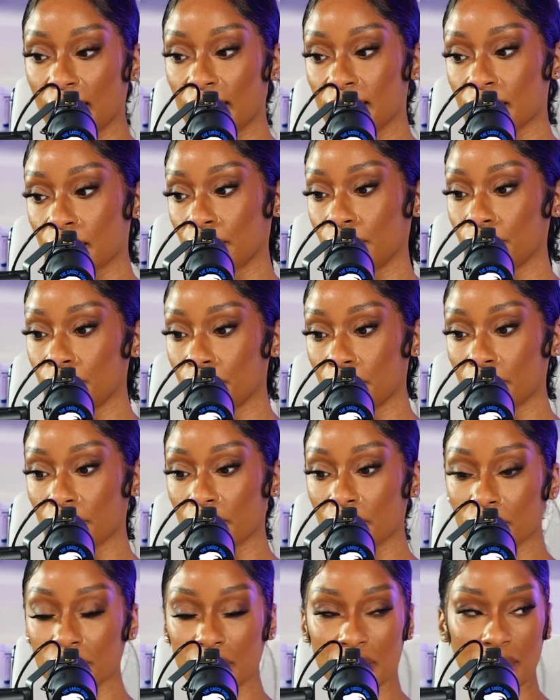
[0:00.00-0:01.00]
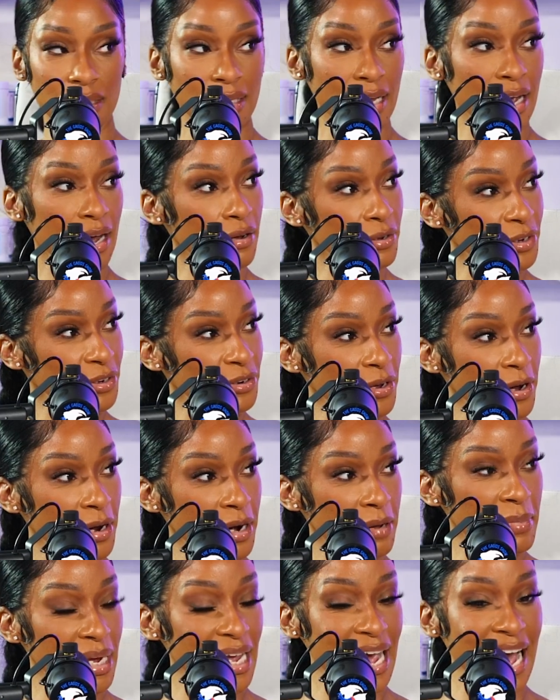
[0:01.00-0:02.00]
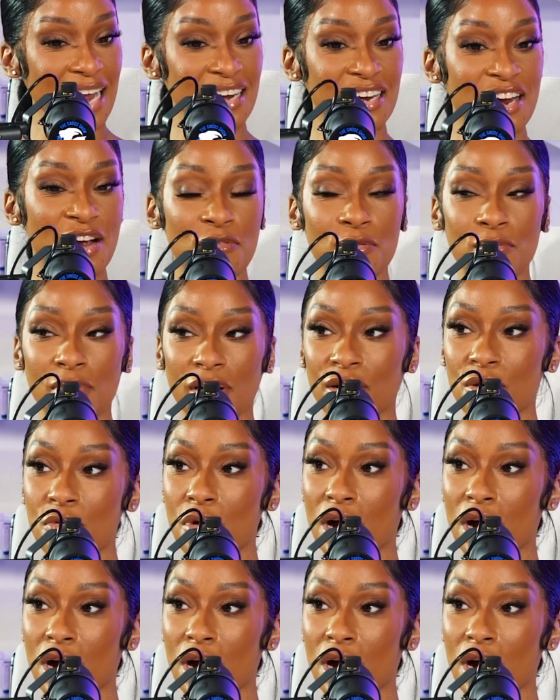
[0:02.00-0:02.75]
as a little girl to now, you know what I mean? I never want to